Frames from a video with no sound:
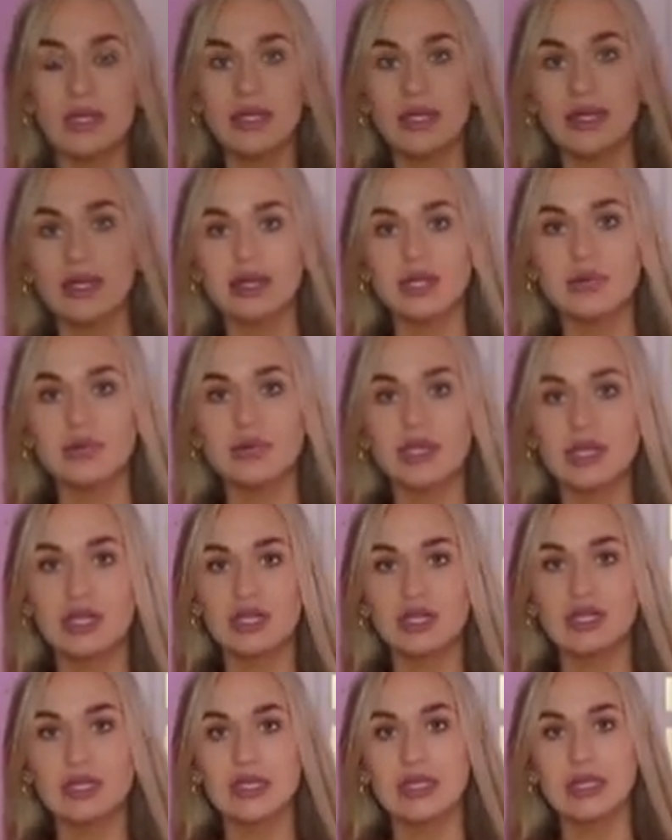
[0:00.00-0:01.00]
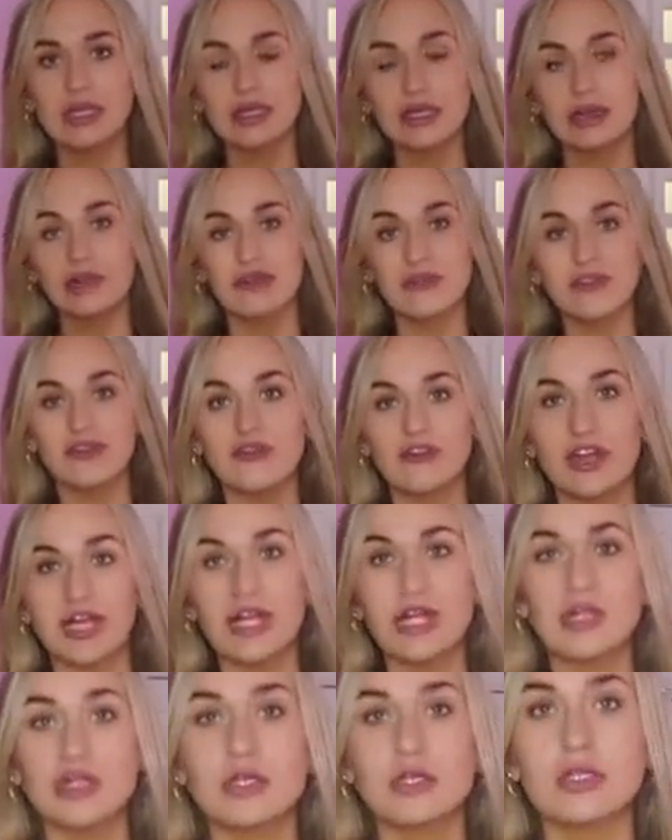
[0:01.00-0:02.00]
here's one of the
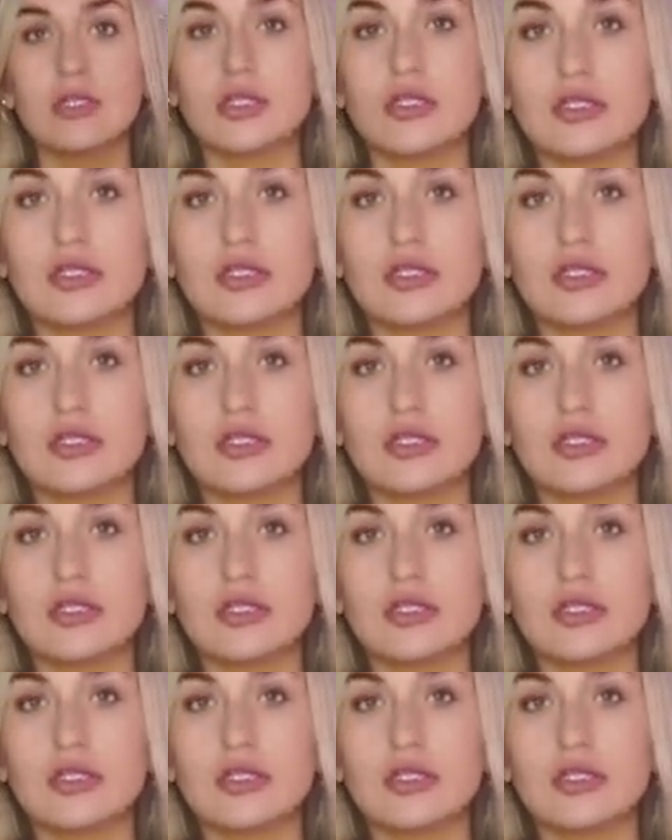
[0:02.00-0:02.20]
final